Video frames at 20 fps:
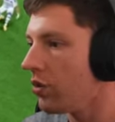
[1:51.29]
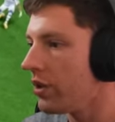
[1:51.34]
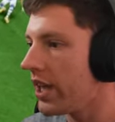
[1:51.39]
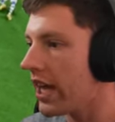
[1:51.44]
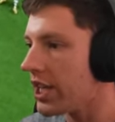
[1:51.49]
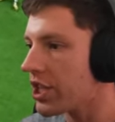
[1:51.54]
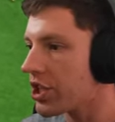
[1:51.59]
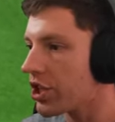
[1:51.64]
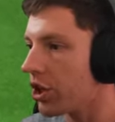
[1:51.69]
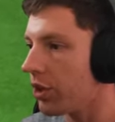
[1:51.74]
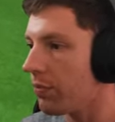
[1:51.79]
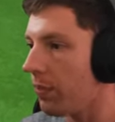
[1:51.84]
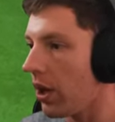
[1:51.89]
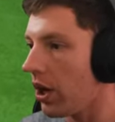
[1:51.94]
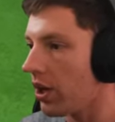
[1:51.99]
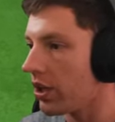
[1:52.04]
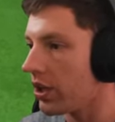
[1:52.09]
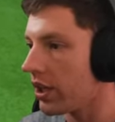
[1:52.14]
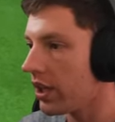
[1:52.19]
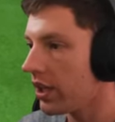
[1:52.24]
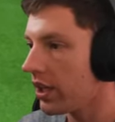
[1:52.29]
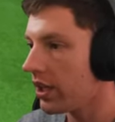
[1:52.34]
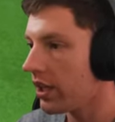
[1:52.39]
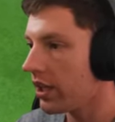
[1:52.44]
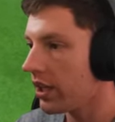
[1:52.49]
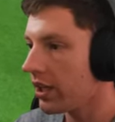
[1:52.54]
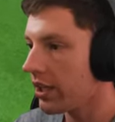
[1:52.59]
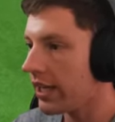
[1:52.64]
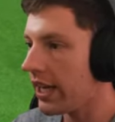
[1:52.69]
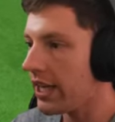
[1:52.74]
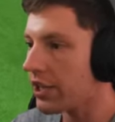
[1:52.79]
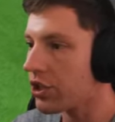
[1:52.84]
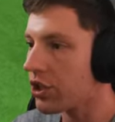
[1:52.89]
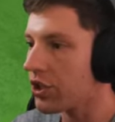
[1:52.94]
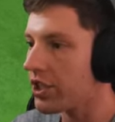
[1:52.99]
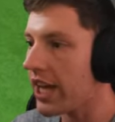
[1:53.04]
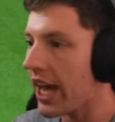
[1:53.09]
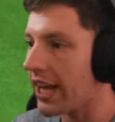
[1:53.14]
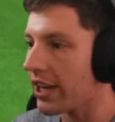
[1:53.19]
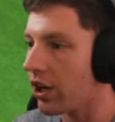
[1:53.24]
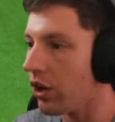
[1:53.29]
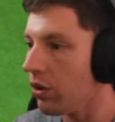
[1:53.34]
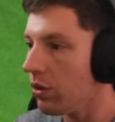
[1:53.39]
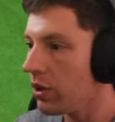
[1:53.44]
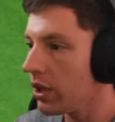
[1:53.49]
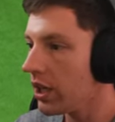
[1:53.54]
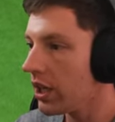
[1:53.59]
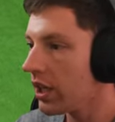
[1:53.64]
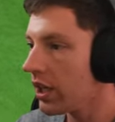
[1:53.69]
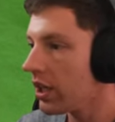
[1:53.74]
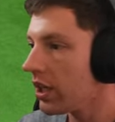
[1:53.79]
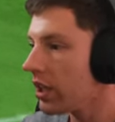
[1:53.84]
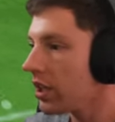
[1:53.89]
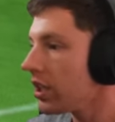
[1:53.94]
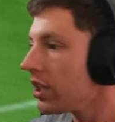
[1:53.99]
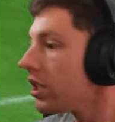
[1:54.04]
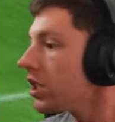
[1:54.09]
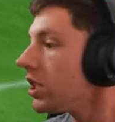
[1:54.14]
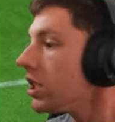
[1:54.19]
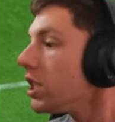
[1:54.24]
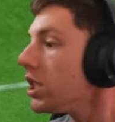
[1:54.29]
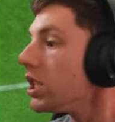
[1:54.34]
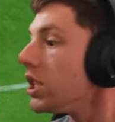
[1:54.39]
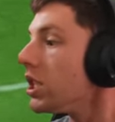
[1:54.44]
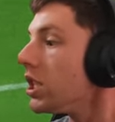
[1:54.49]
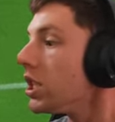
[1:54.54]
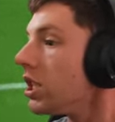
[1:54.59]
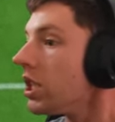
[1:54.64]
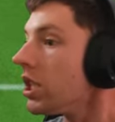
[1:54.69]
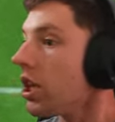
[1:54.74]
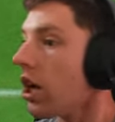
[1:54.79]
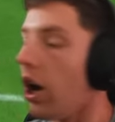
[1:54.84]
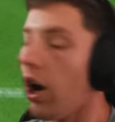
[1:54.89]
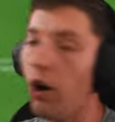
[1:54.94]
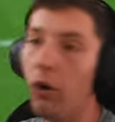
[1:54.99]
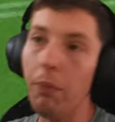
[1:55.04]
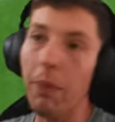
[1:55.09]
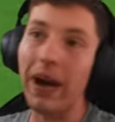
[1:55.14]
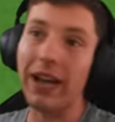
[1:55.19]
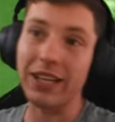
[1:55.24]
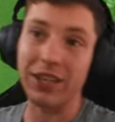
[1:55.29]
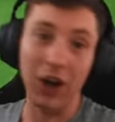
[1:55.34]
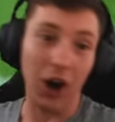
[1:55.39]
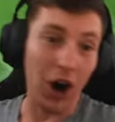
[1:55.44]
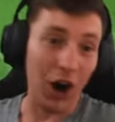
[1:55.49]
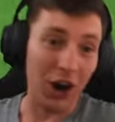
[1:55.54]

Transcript: Yes, good block. Yes, good tackle. Oh my